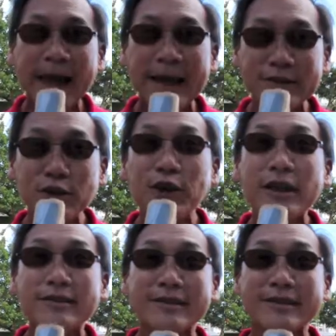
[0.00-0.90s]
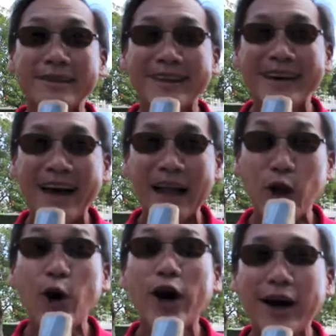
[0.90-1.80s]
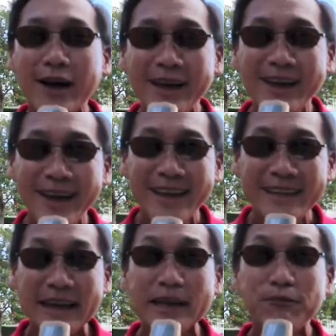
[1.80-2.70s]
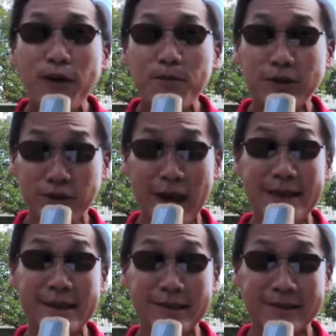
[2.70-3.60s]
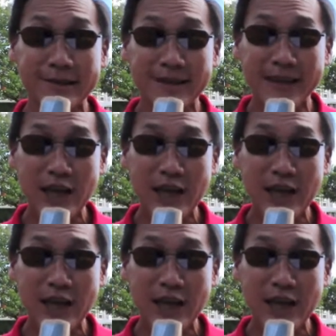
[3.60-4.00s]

Hey students, aloha. Take it from the Chinese.